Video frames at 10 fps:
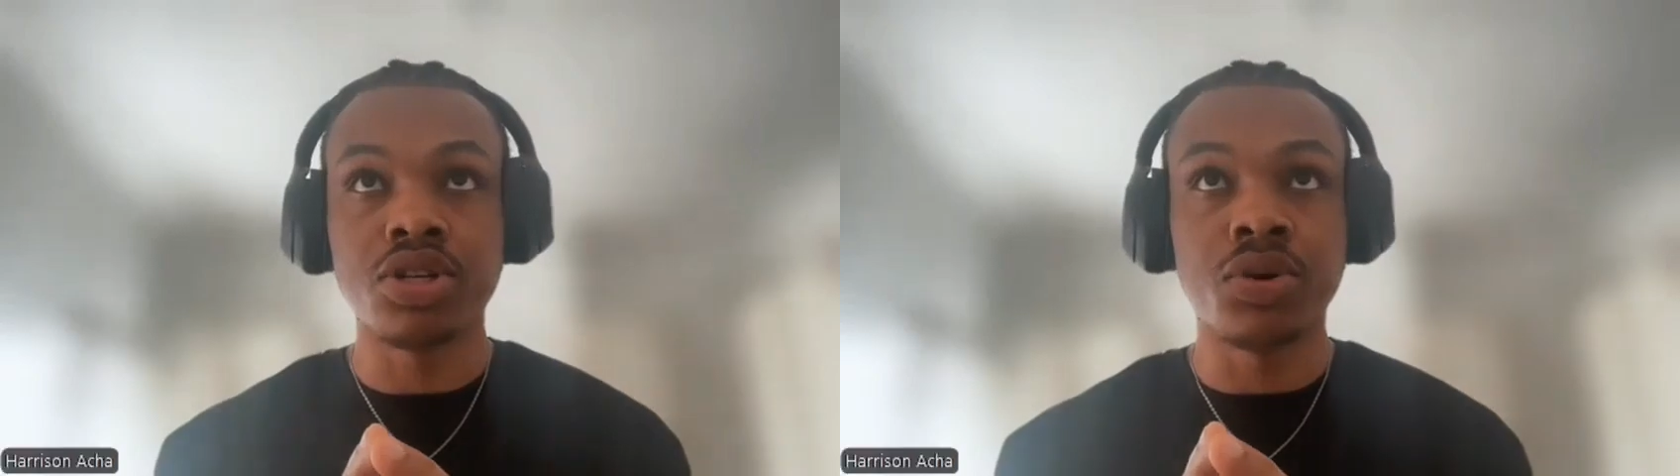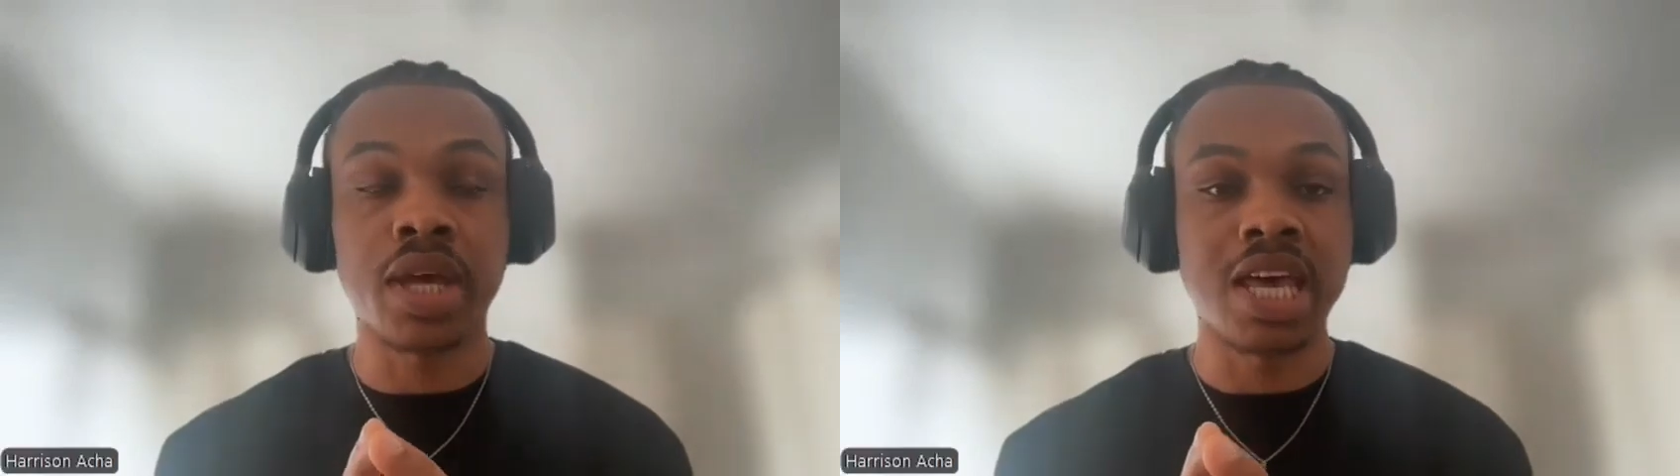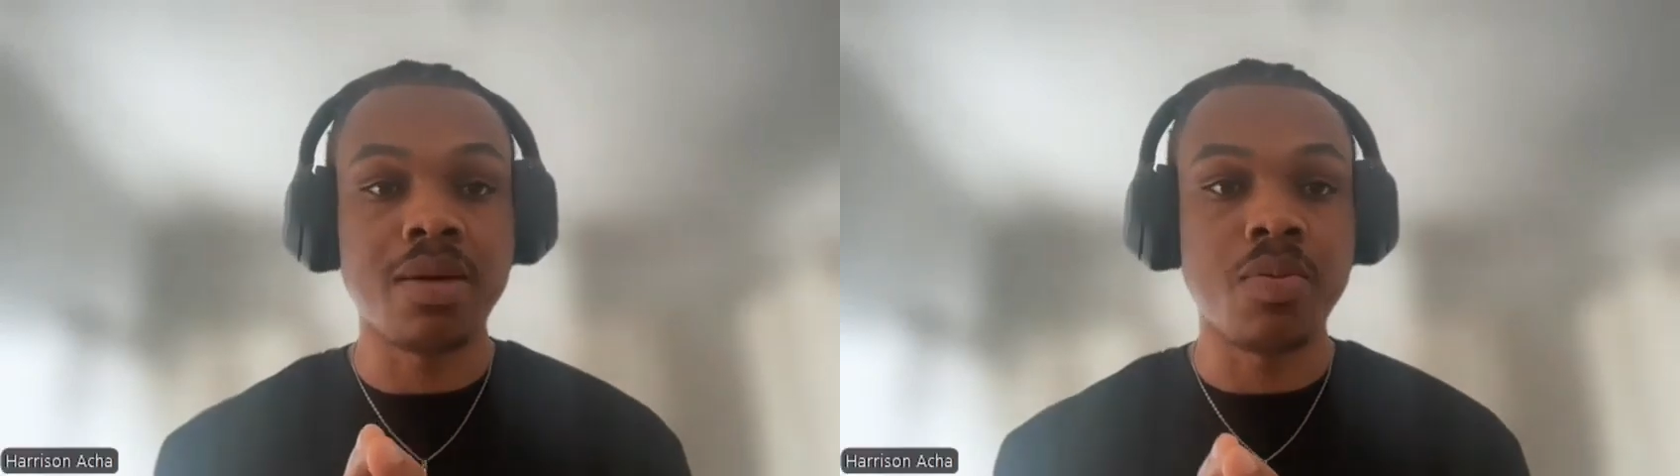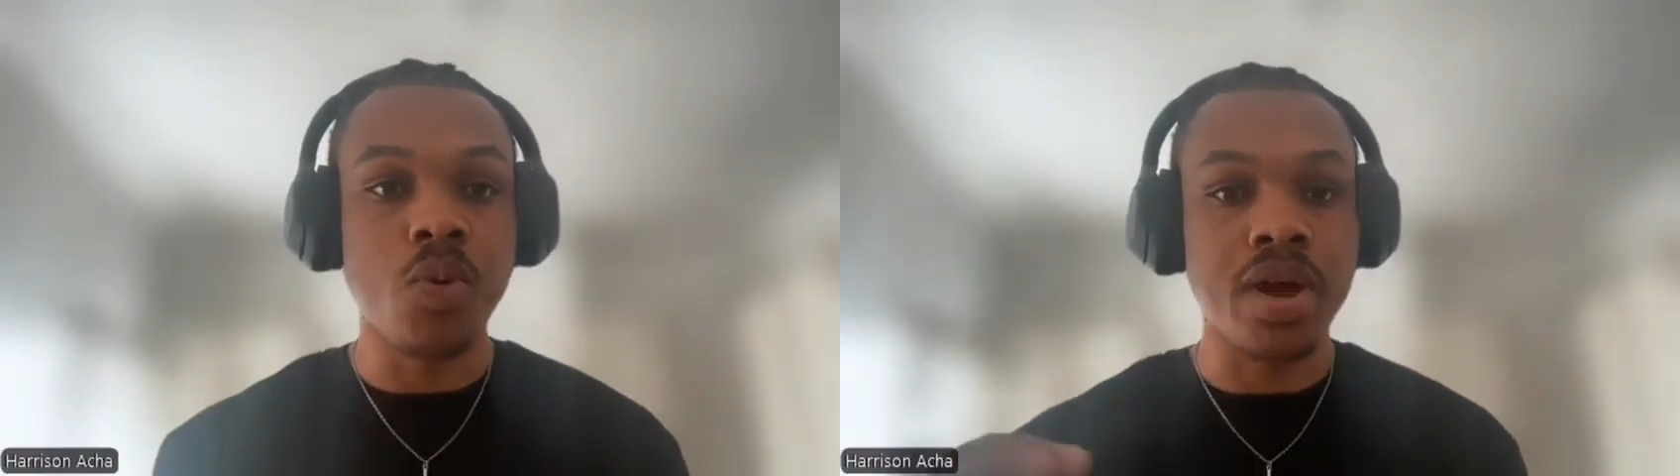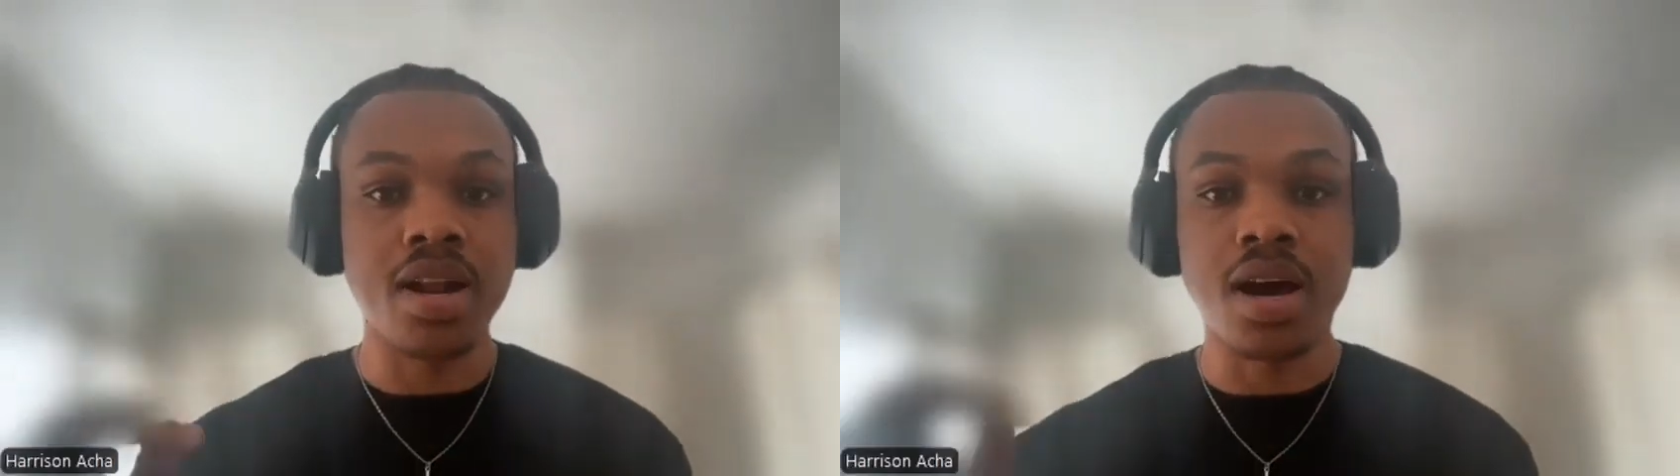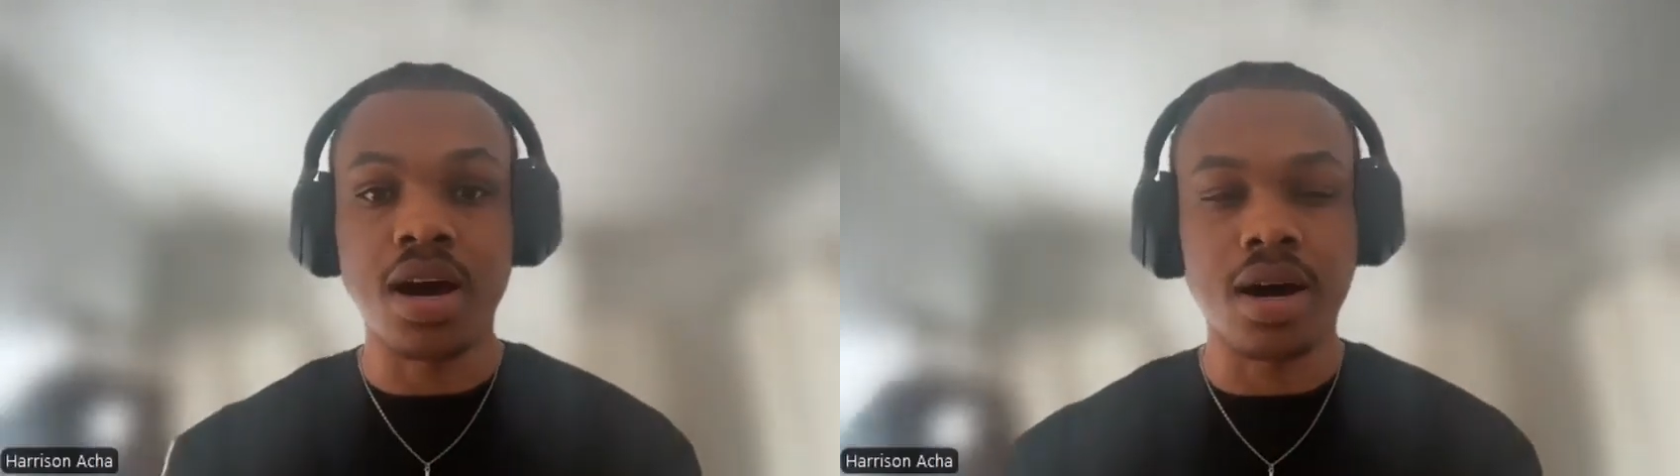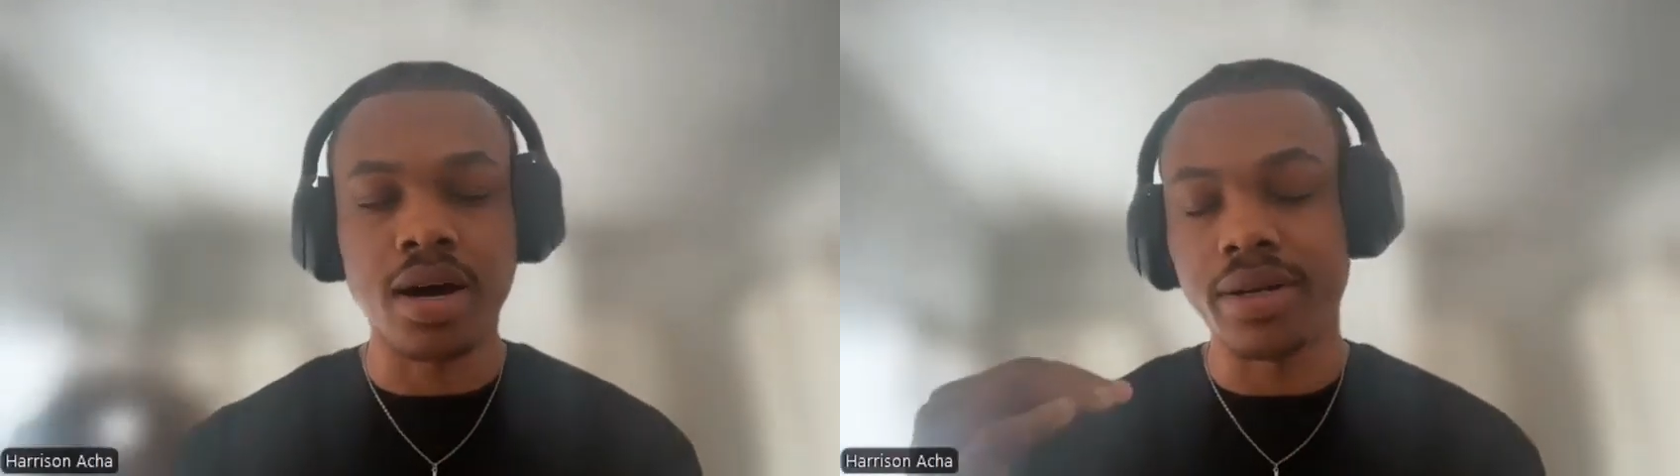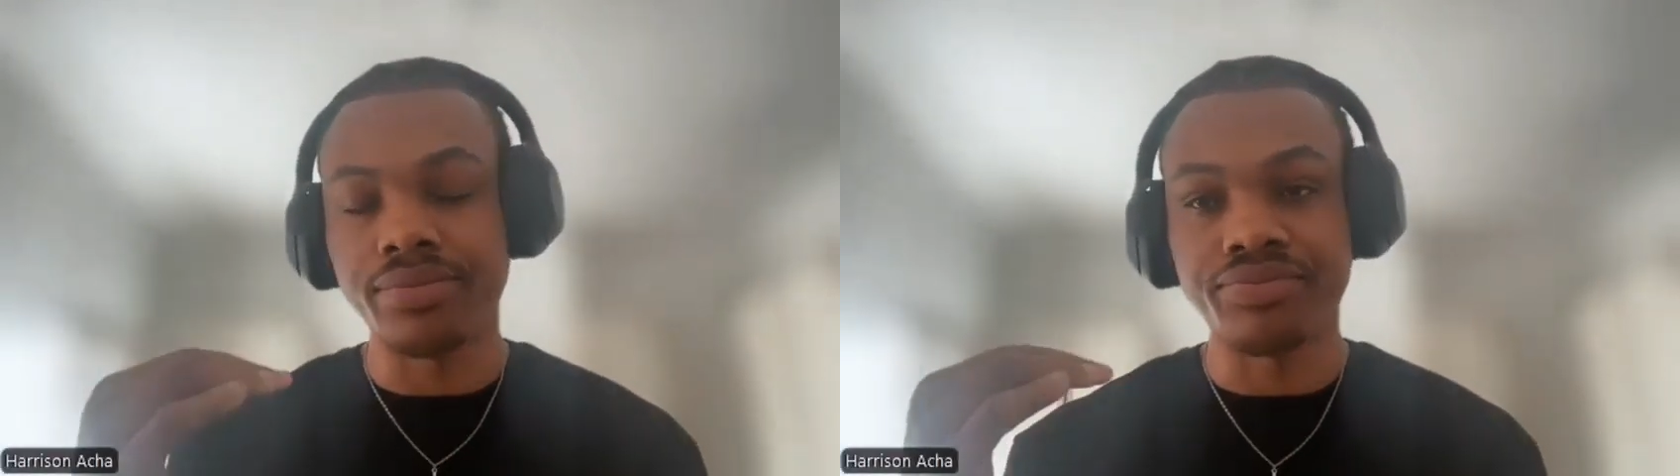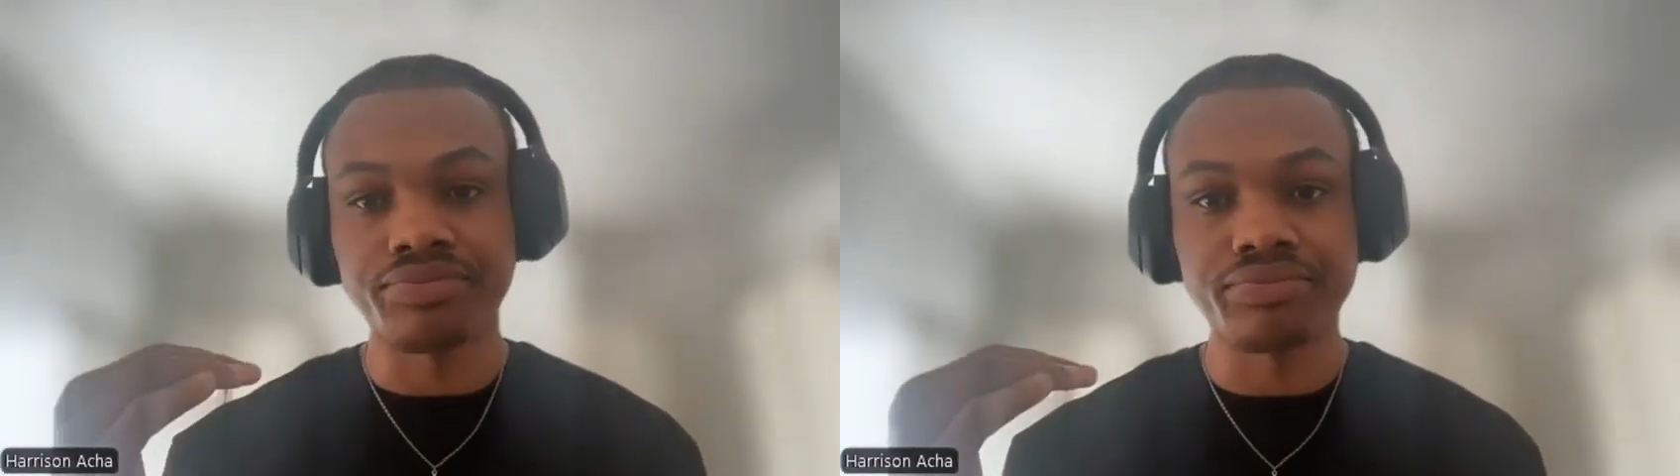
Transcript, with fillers: you know, came when I